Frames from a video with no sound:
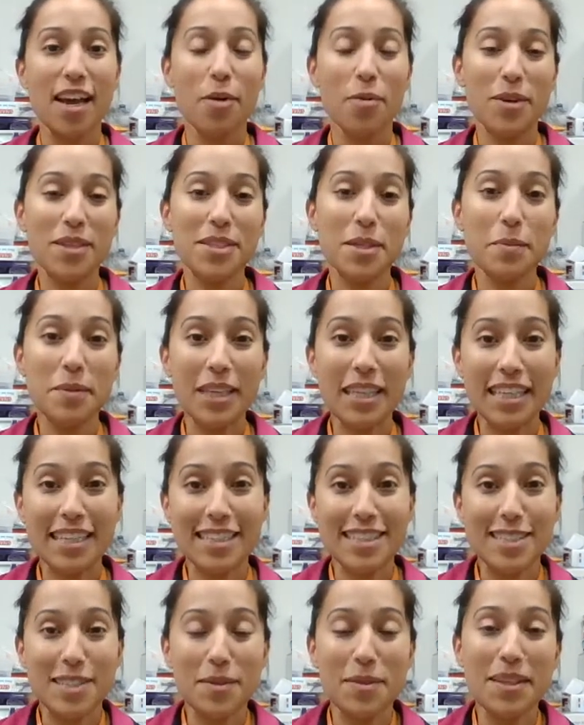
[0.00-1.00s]
with so many
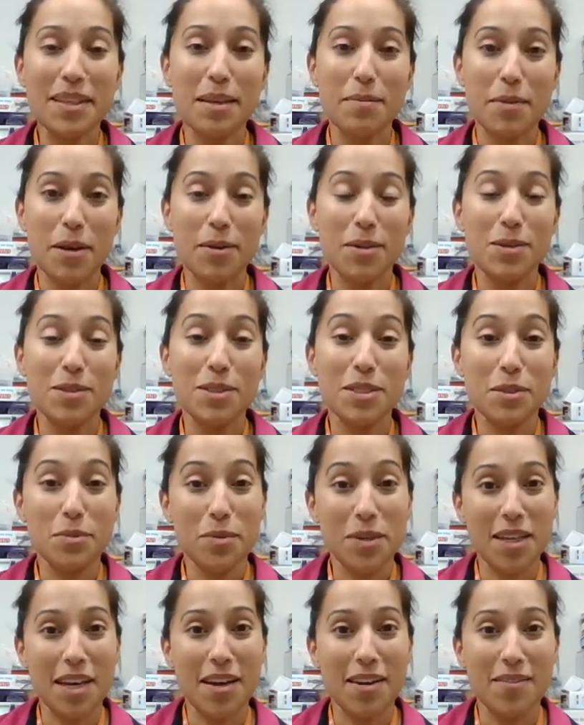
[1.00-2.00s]
kids doing them, I would usually
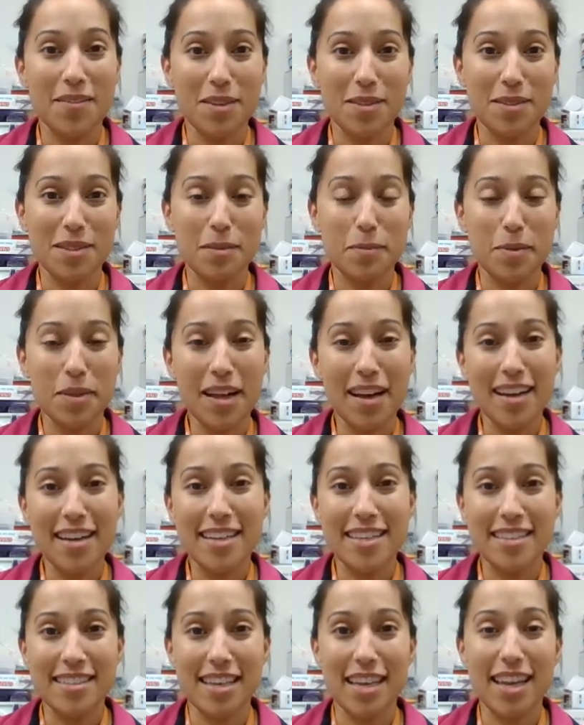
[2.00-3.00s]
run out of those
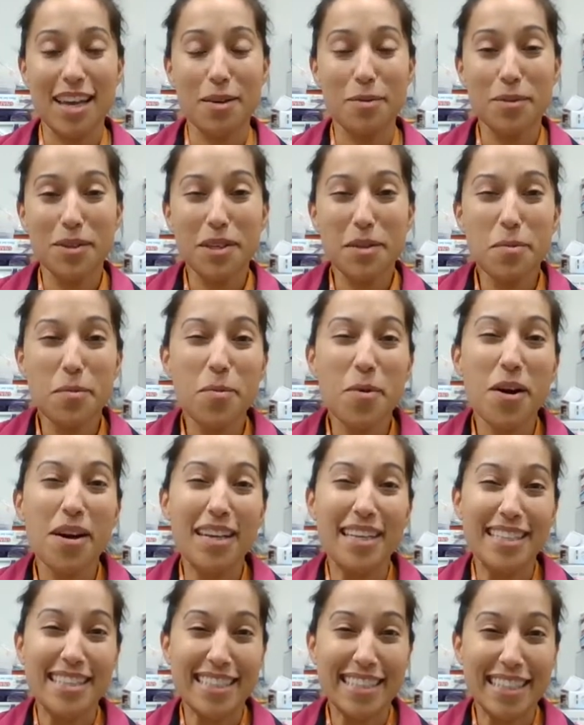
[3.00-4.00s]
supplies. And I really
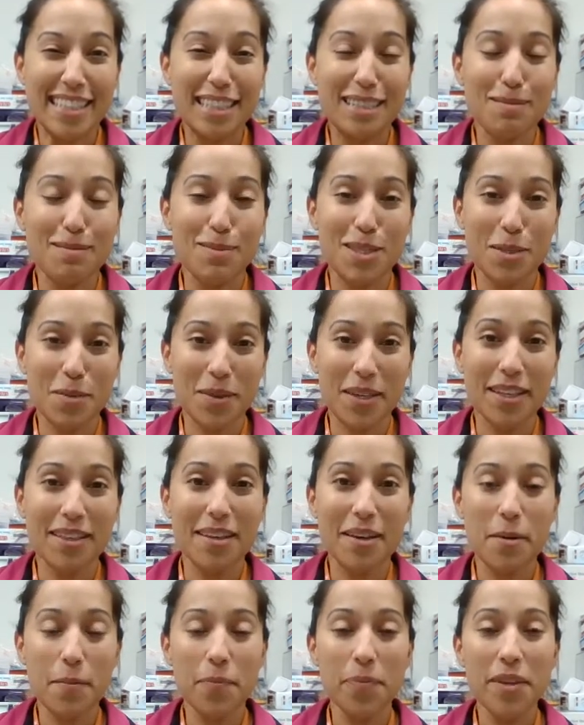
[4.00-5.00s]
wanted to keep doing
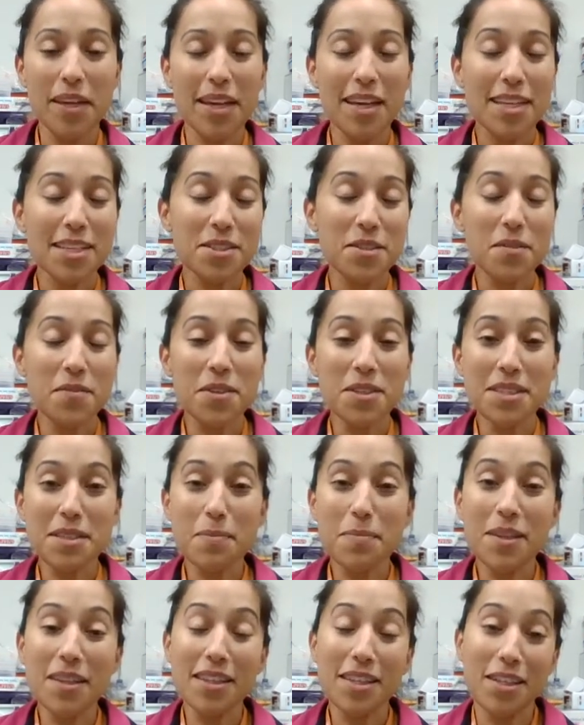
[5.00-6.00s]
them. So if there's
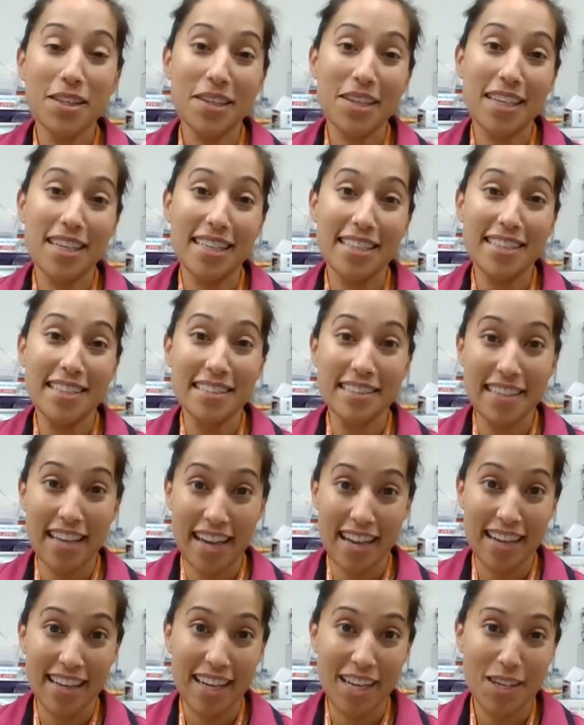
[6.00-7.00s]
something that your kids
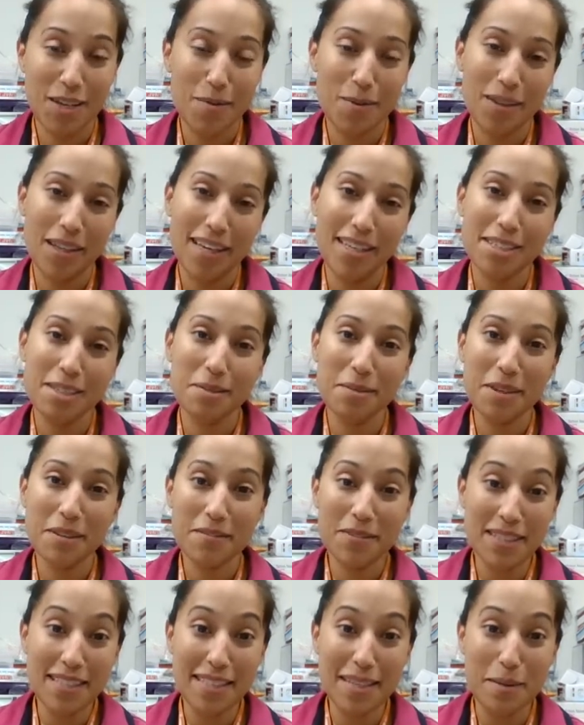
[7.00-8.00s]
like and you would like to
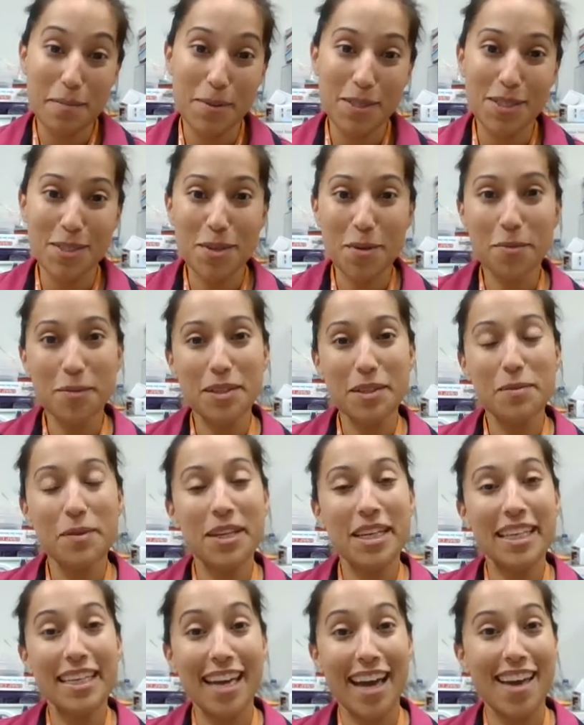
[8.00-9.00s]
revisit, but you don't really
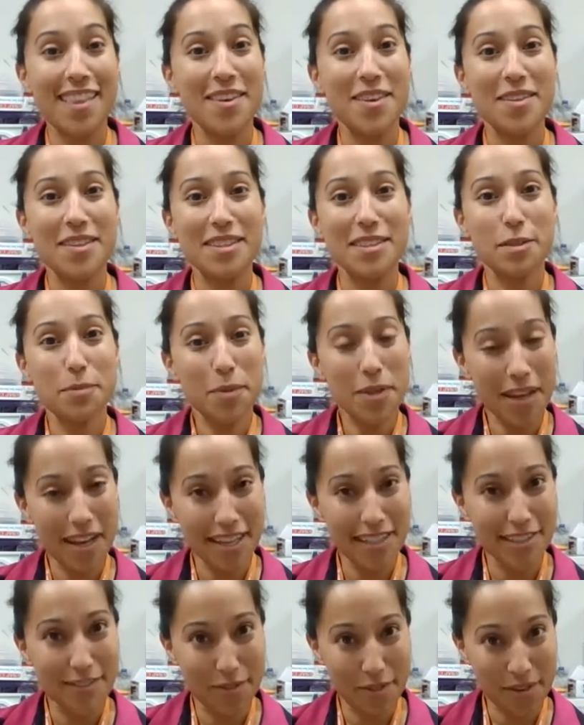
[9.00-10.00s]
want to gather the
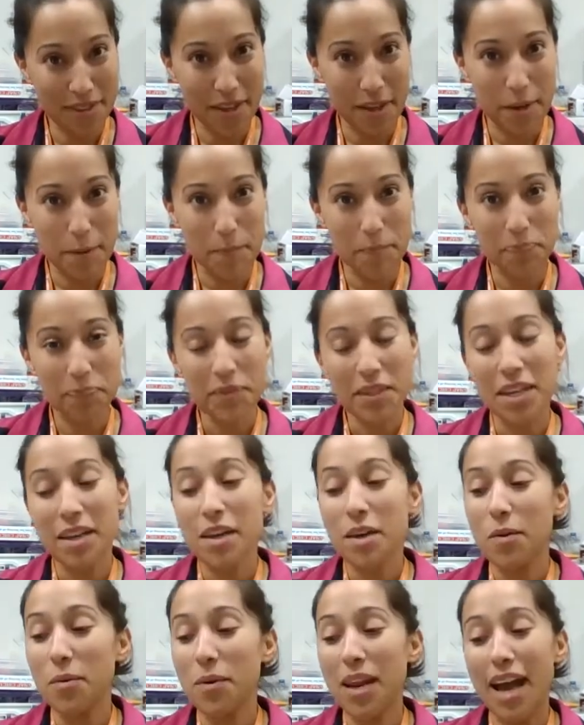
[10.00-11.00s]
supplies for them,
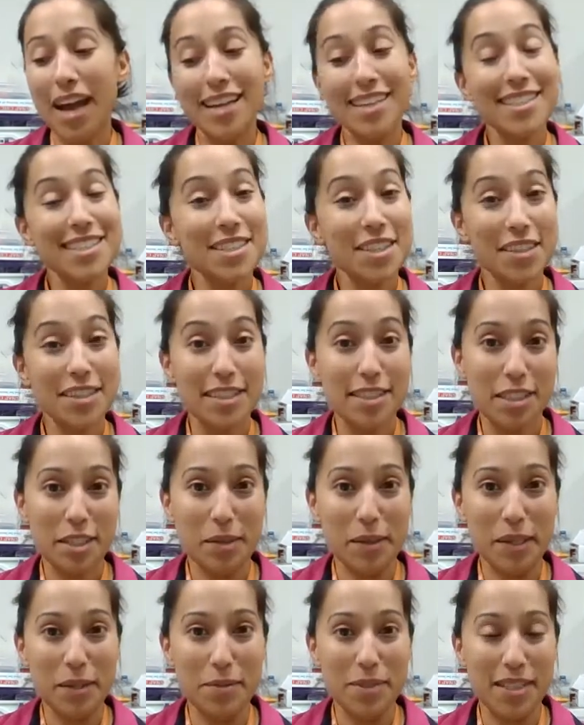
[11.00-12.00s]
what I started
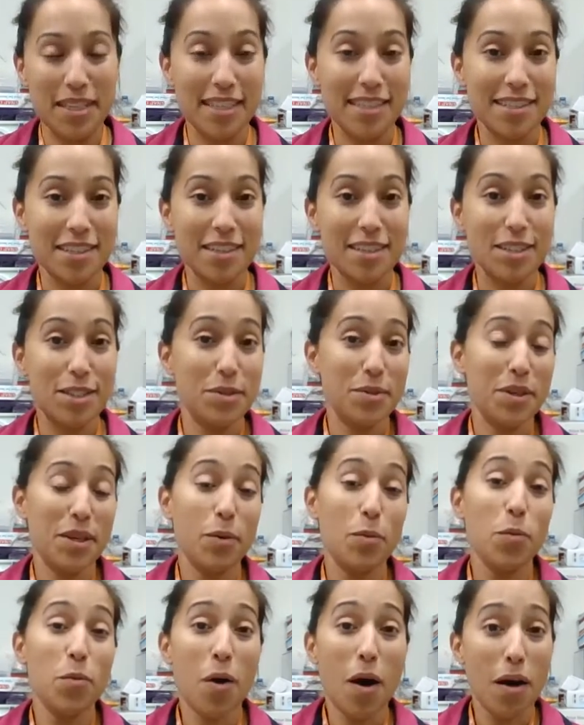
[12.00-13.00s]
doing was I started
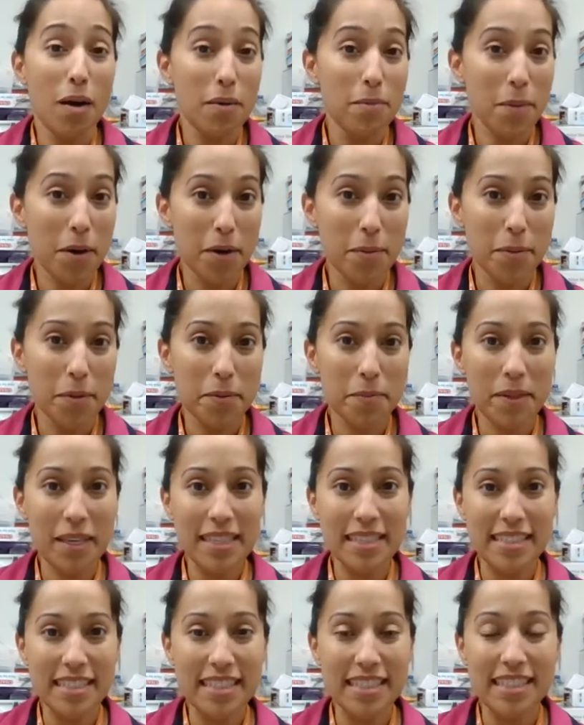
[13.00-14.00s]
doing wall marble
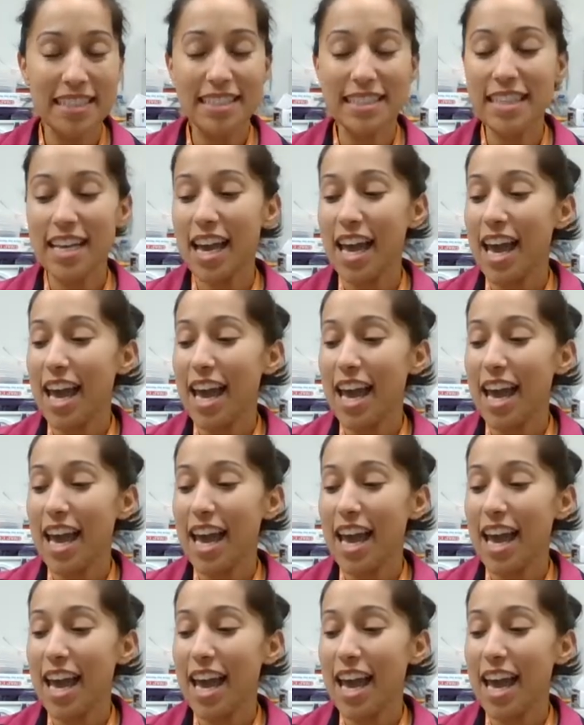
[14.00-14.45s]
mazes.